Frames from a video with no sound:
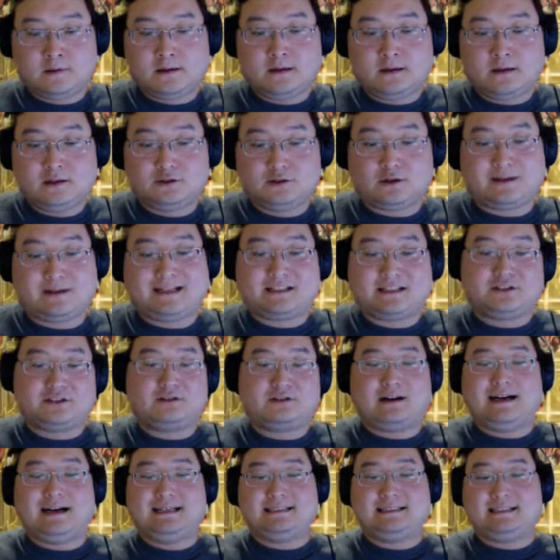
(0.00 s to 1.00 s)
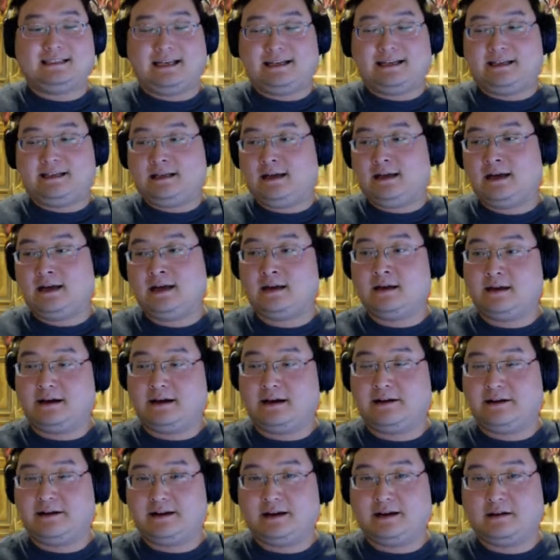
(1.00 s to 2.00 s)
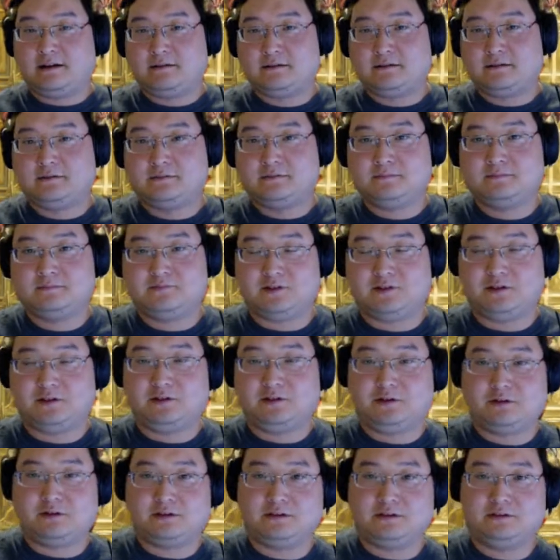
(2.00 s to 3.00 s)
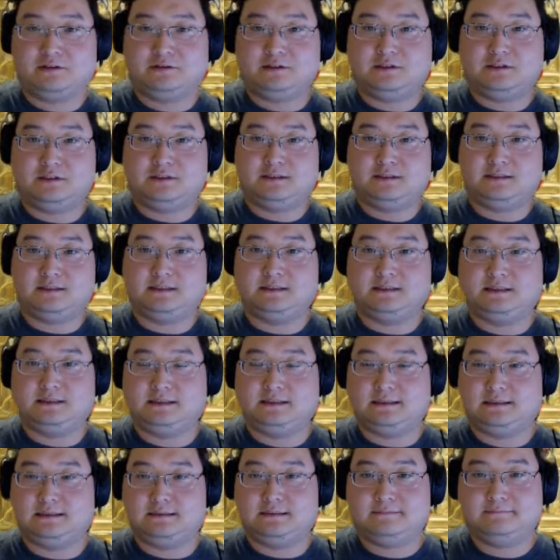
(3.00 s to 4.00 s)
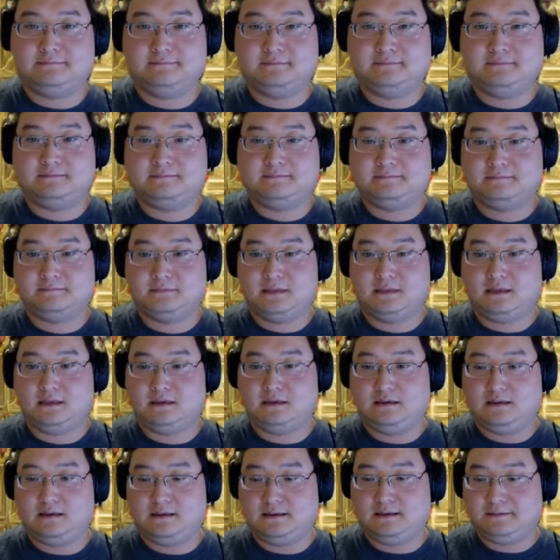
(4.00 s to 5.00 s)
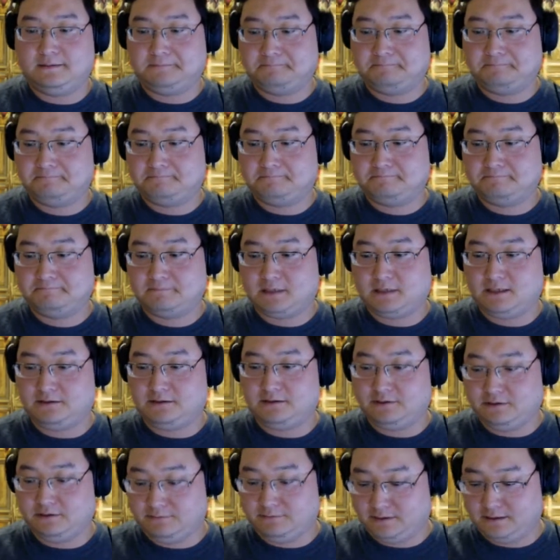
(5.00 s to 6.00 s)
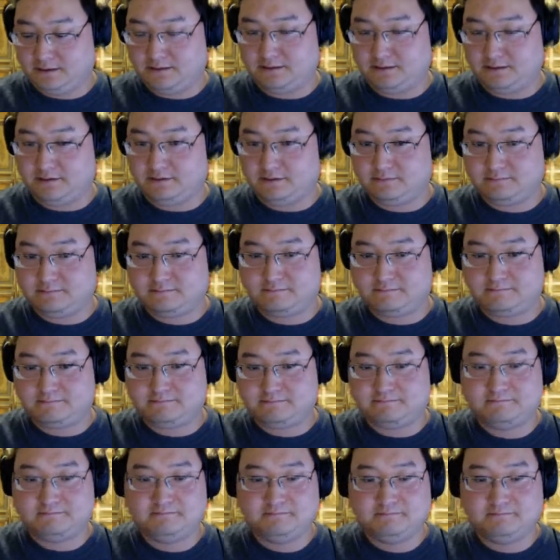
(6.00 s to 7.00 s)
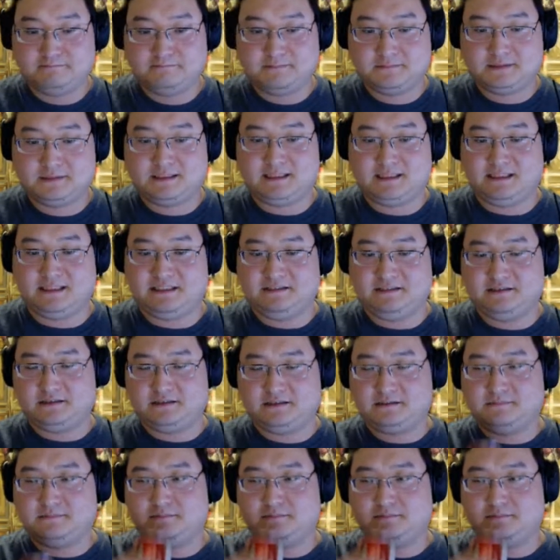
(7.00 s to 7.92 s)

Sort of like the tri-state area for New York, New Jersey, and I don't know what the third state is.